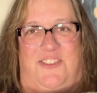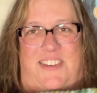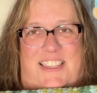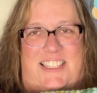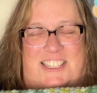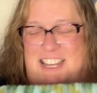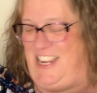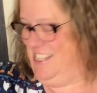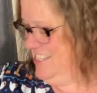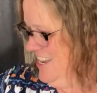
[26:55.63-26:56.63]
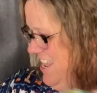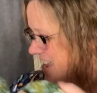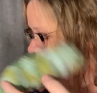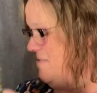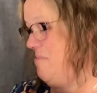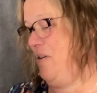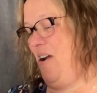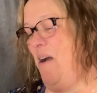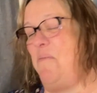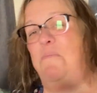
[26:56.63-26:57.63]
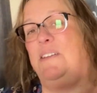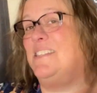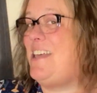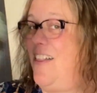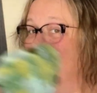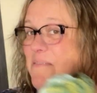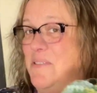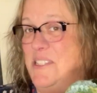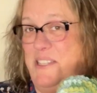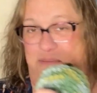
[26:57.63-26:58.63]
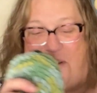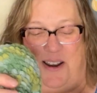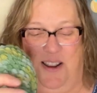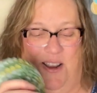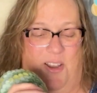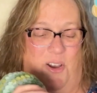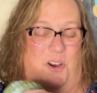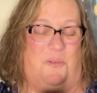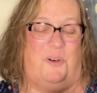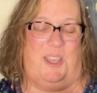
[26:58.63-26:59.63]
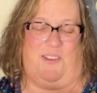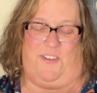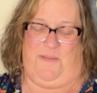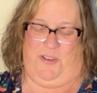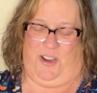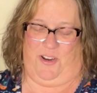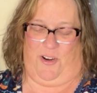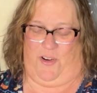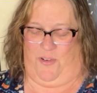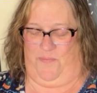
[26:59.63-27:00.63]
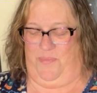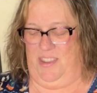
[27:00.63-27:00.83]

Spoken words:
with this giant snake. Probably sell him to someone who will give him a good home,